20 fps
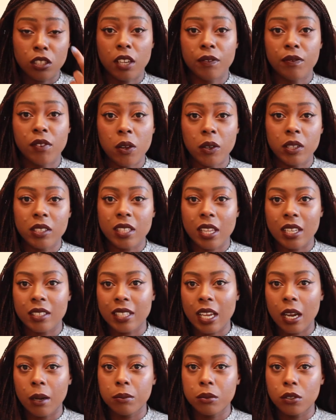and I've noticed that
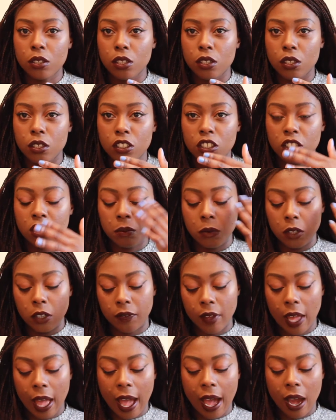it's helped to
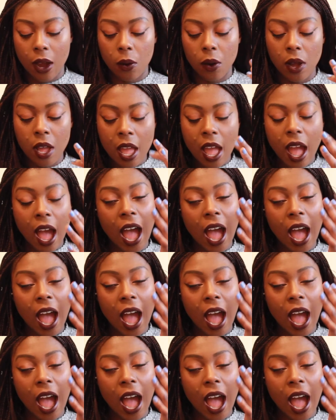smooth it out